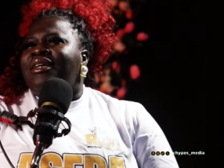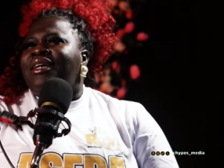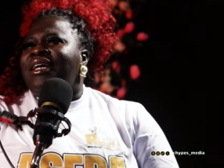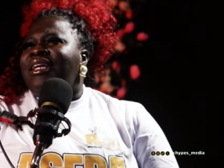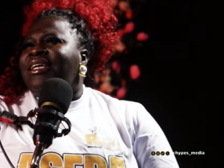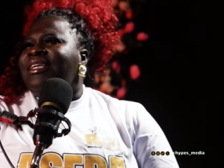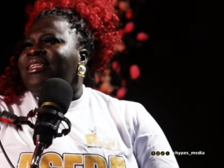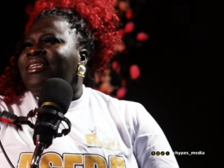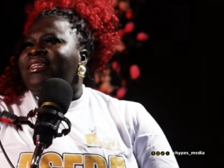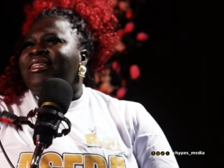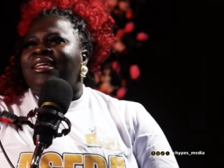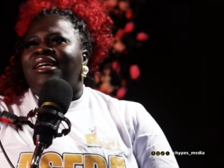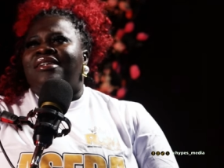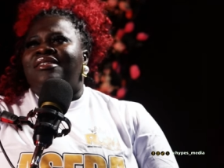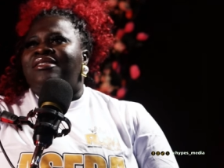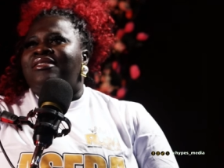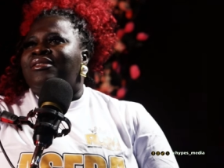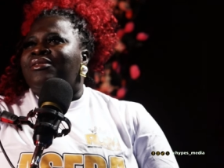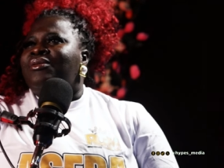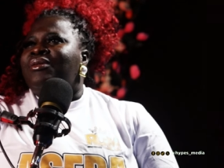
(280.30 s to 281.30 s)
anything
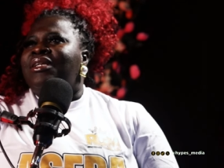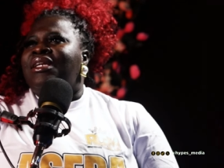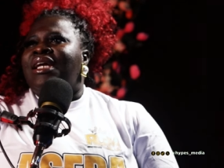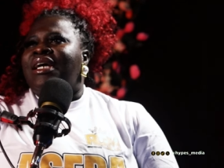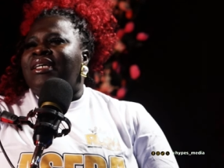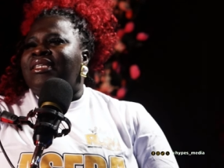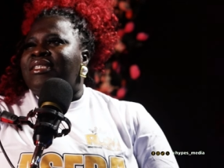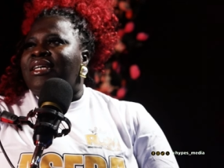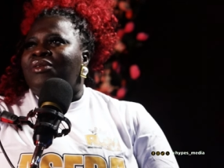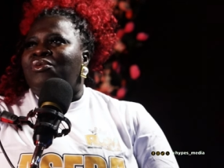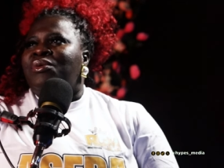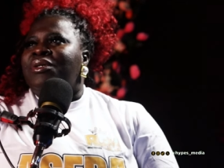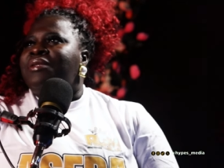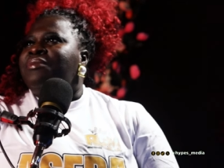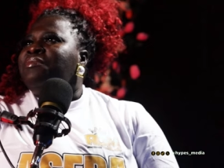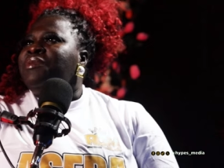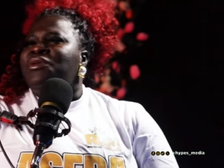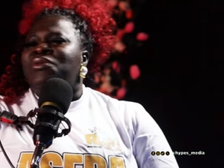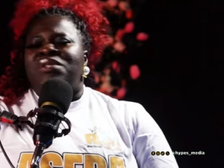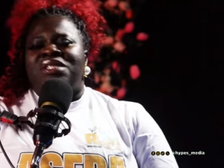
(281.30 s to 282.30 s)
that is connected
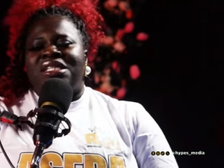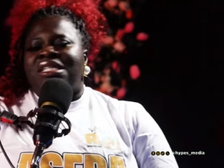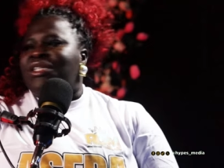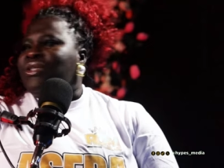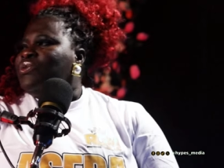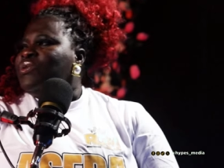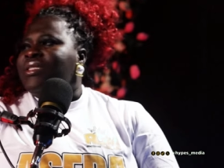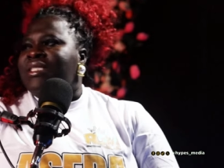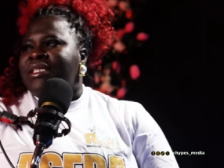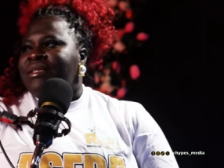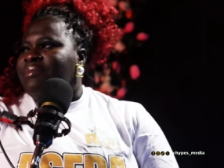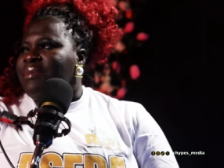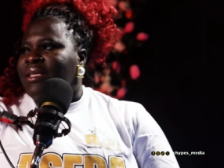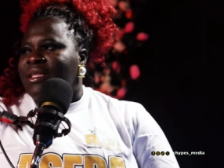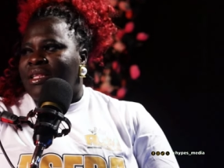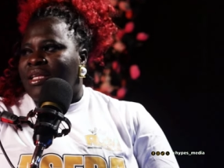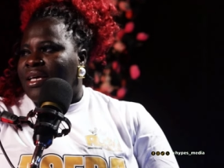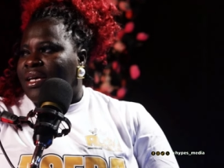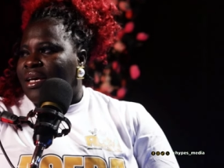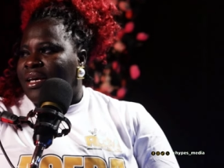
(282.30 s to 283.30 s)
with music, you will see me
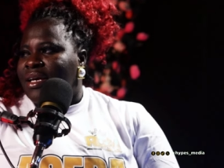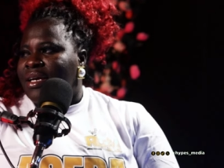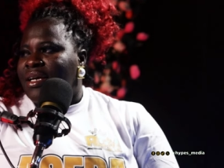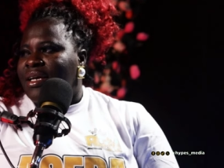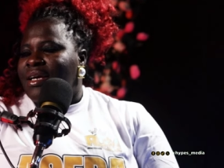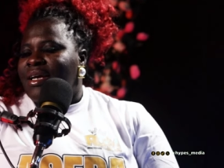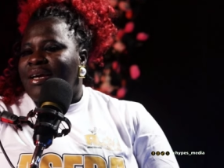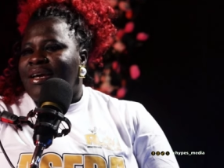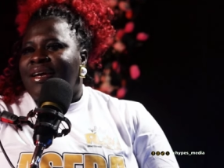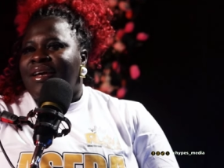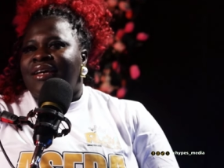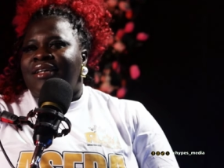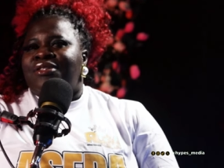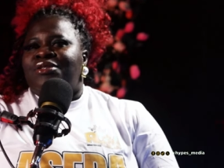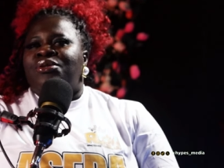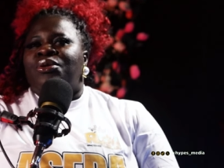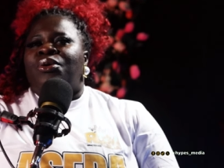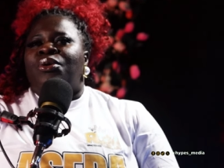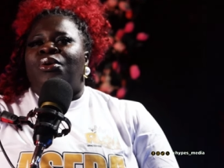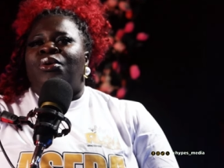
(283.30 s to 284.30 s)
there. Mm.
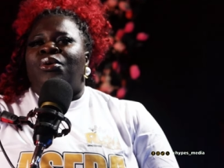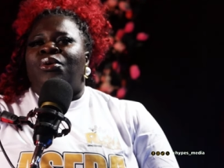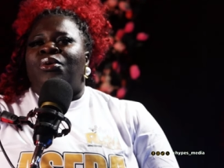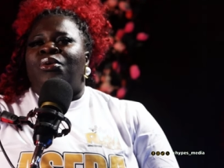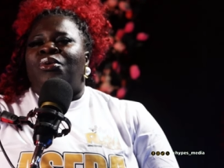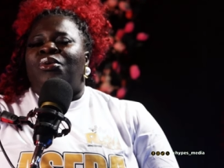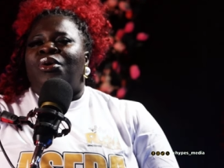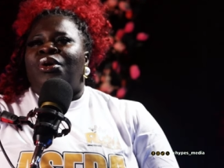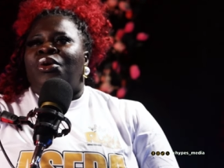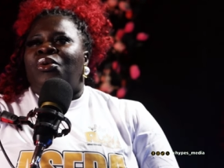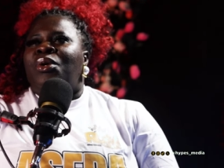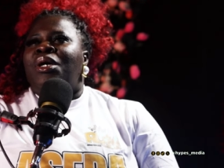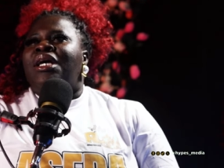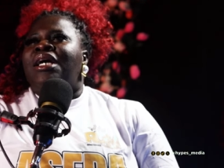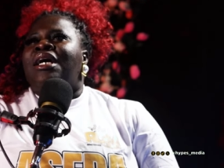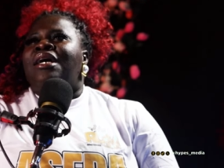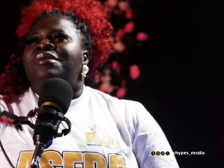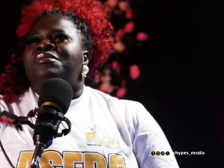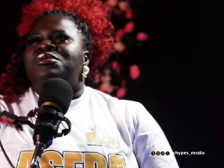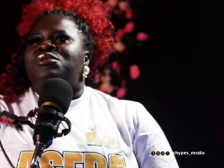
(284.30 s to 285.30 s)
So when
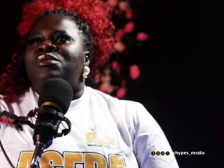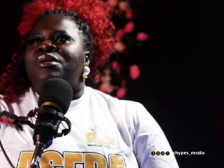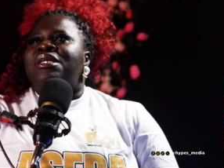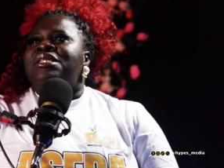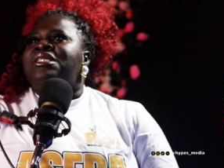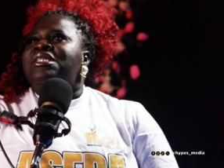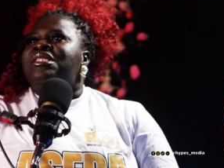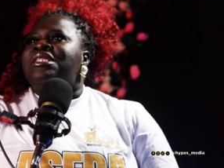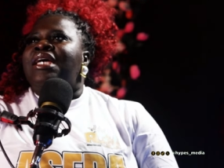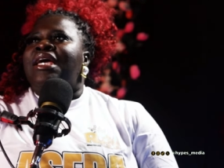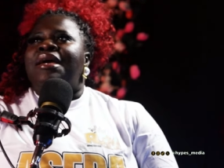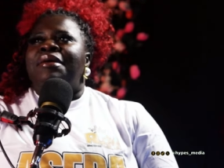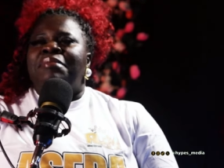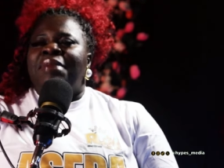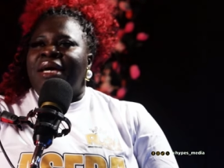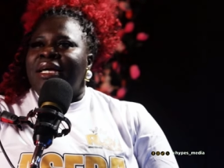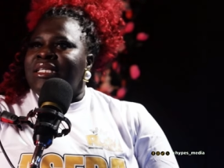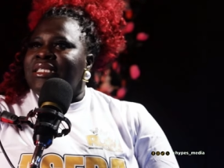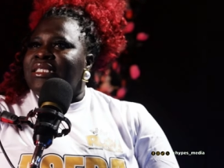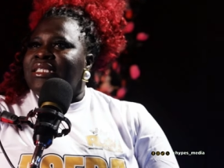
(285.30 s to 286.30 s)
it comes to
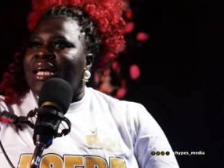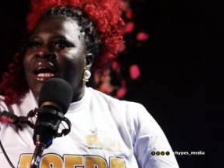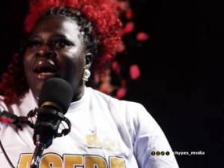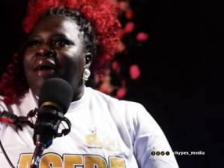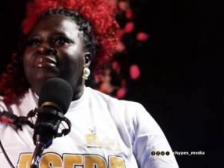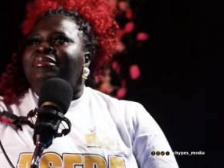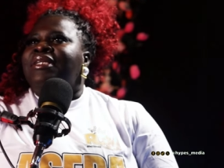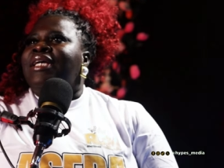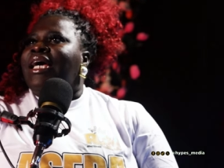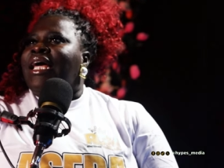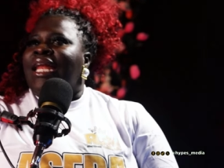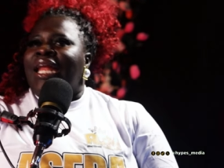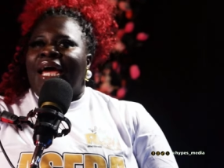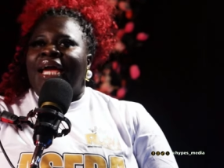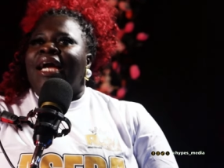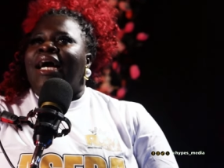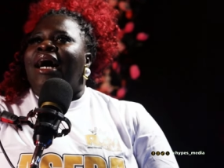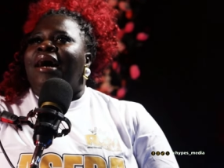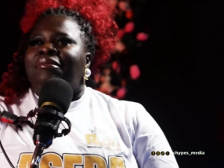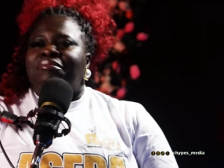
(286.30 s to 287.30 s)
entertainment, I'm there. Okay.
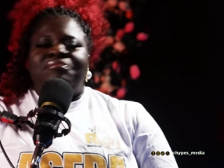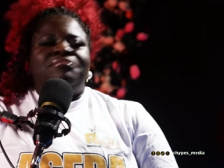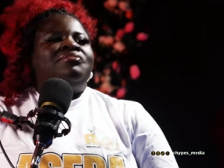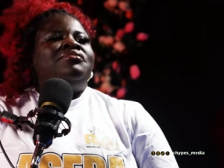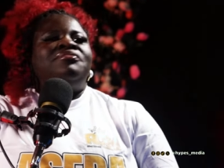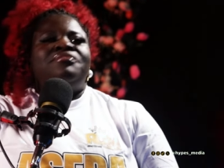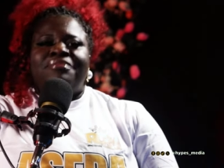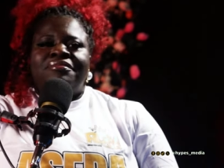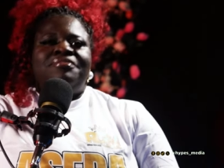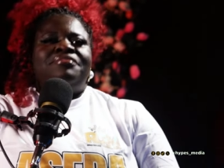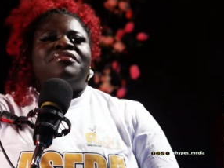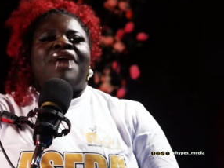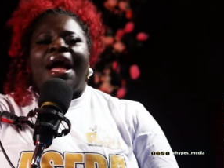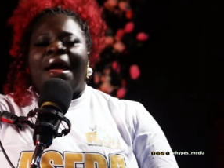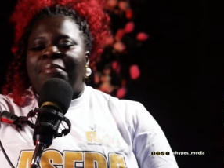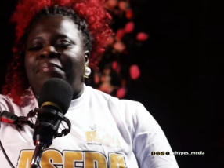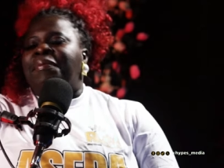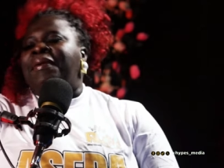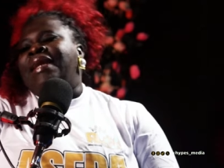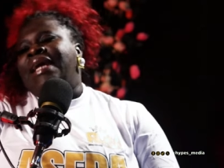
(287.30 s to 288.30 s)
Like I'm,
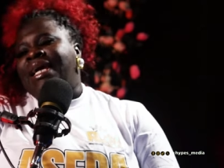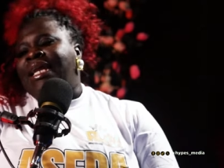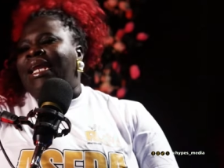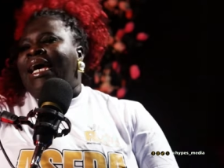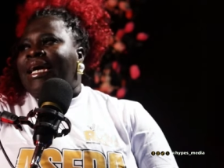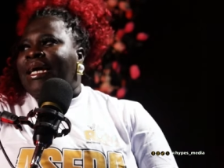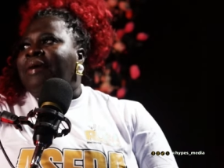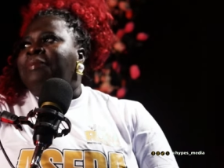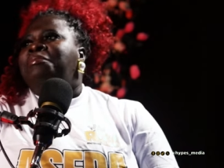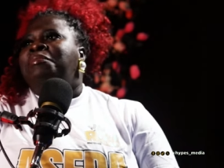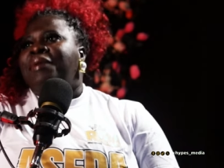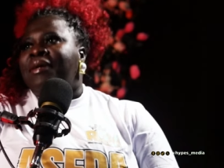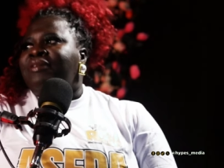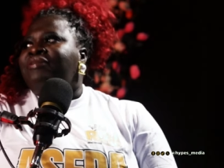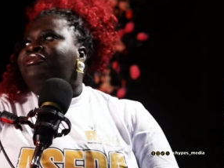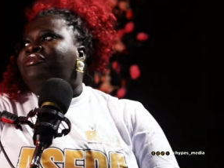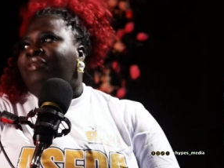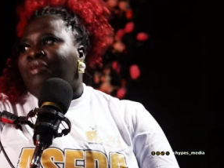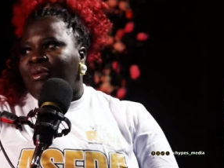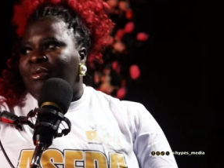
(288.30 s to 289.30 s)
I play like a
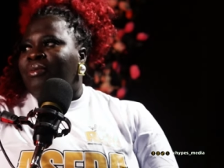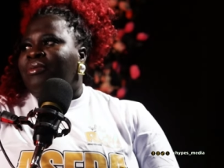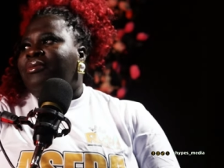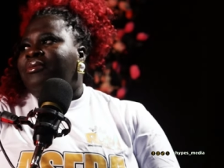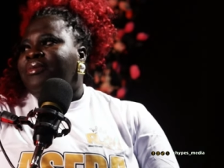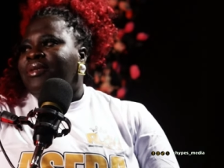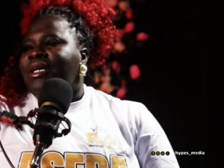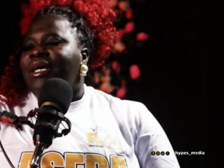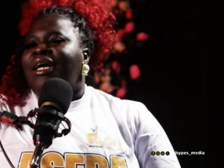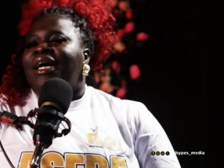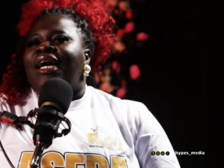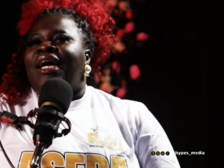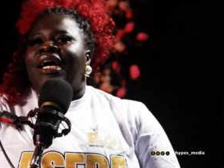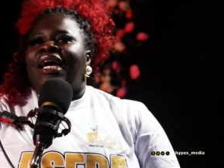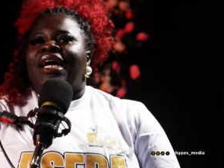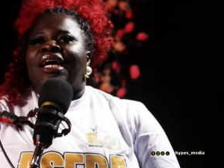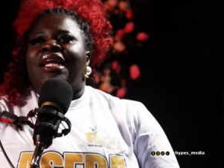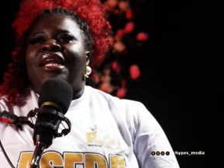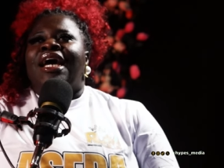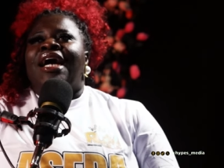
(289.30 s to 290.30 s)
big role
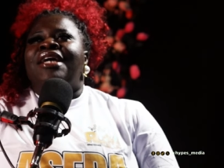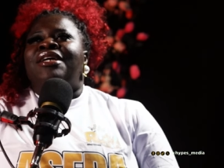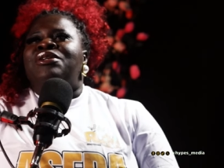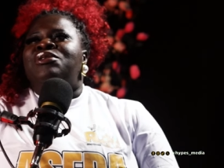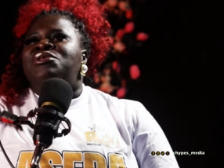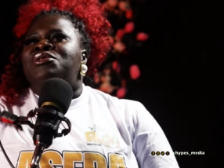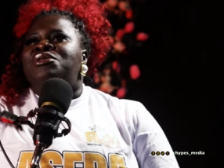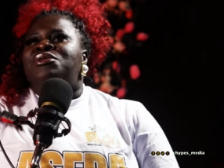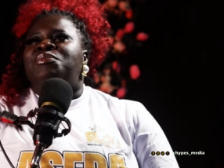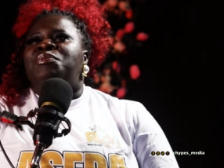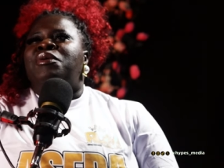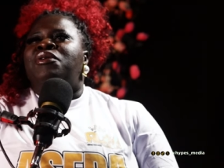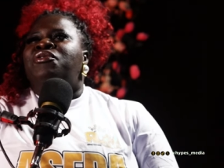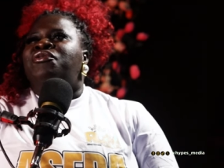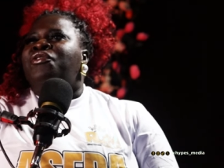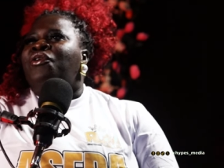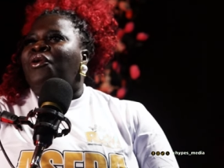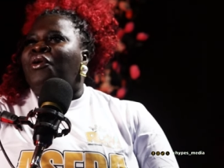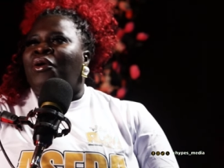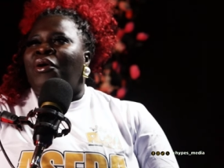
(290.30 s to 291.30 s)
and I used to
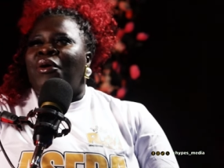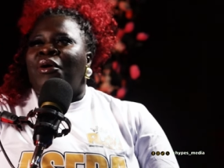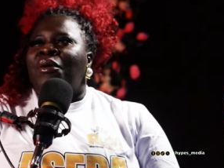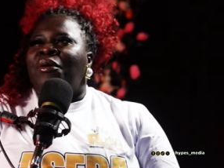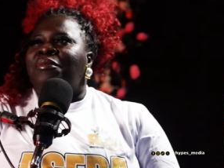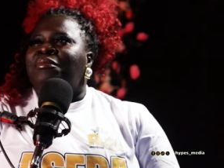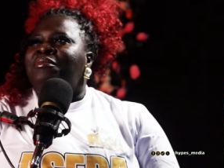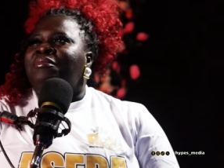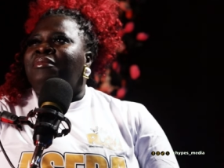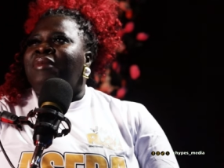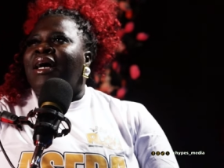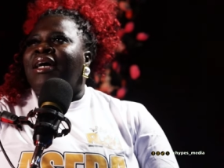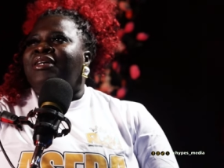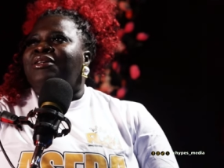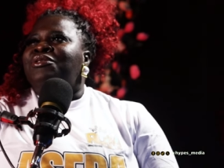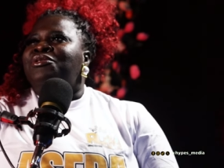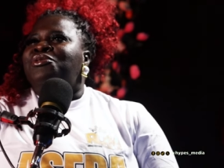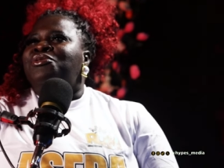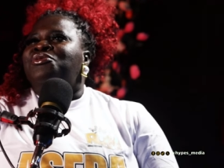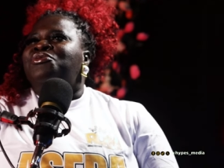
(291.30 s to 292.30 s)
perform. I
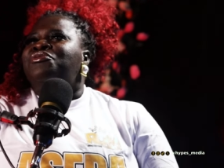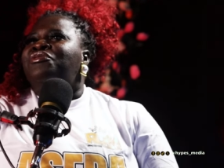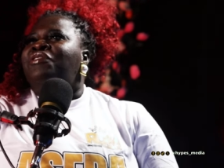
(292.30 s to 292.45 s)
used to